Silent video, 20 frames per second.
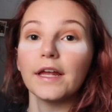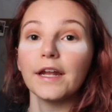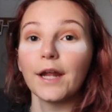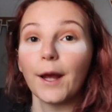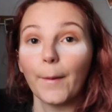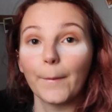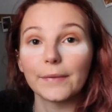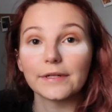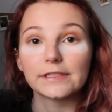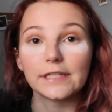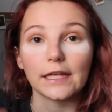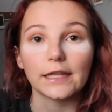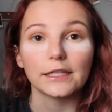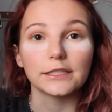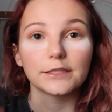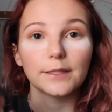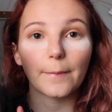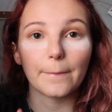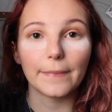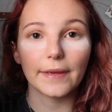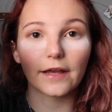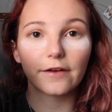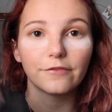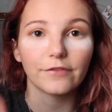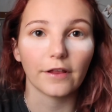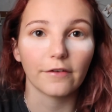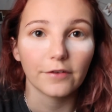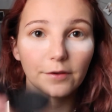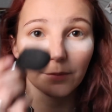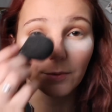Now I'm going to take this big
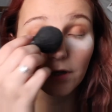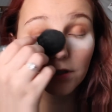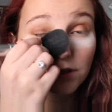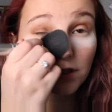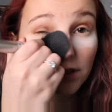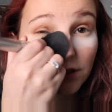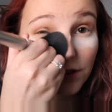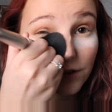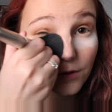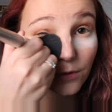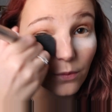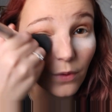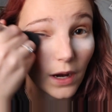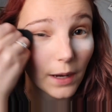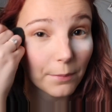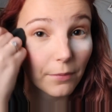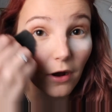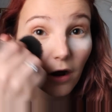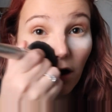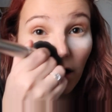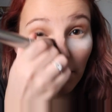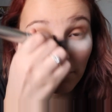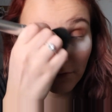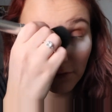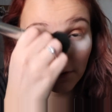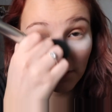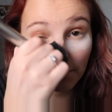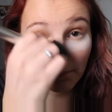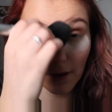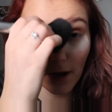fluffy brush and just wipe off
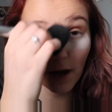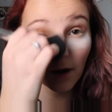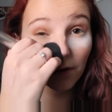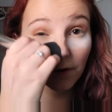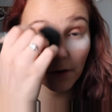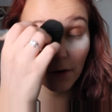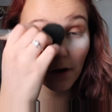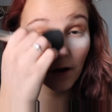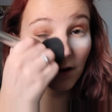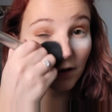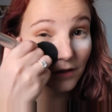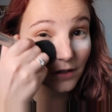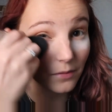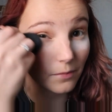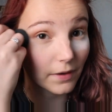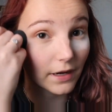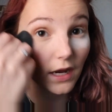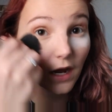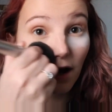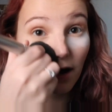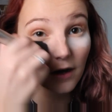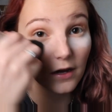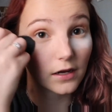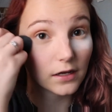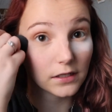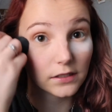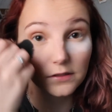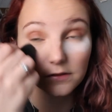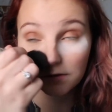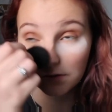the powder under my
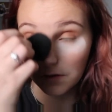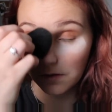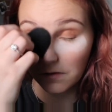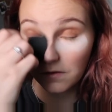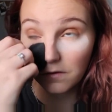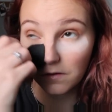eyes.